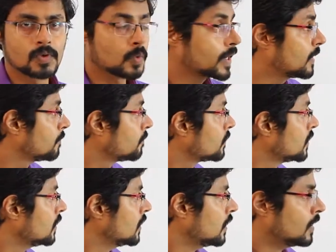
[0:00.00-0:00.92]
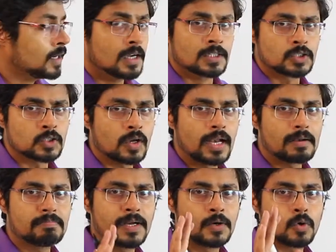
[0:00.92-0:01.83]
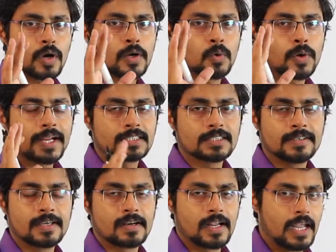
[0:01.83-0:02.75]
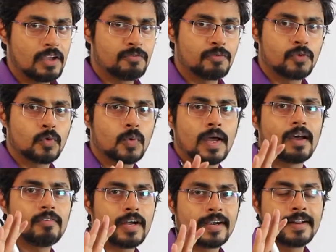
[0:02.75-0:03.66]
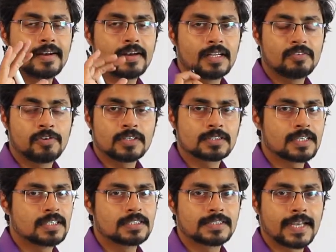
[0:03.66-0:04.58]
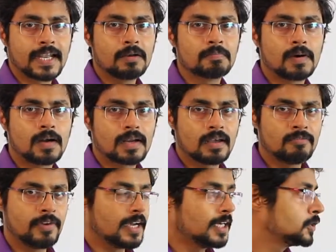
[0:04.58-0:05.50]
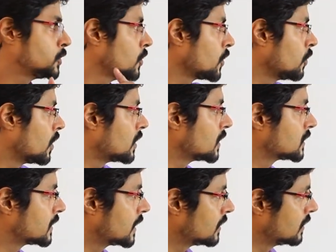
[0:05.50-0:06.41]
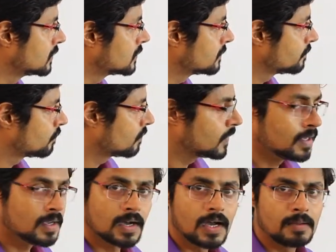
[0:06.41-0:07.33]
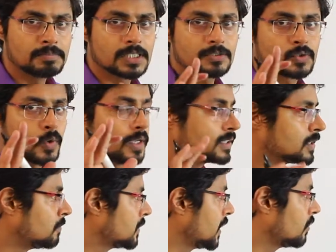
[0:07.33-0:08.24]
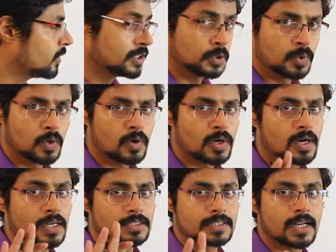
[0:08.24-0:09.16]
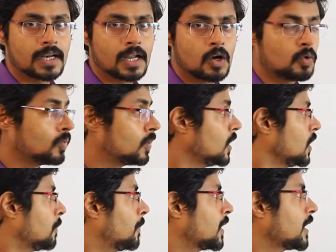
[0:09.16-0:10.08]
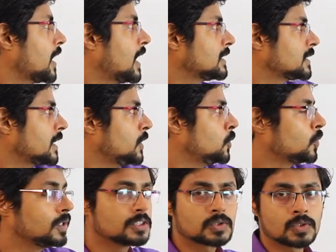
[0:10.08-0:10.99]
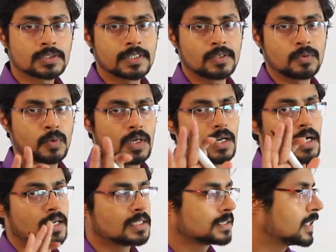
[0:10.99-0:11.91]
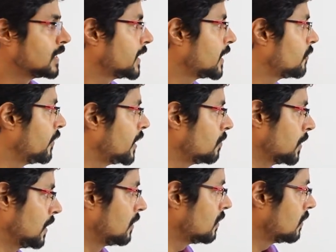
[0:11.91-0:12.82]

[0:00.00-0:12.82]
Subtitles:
Okay. So let me draw a notation here. If you have attended the first and the second part, I am very sure you will understand this. I am just drawing something which you will not understand now, but as I do this question, you will understand that very well.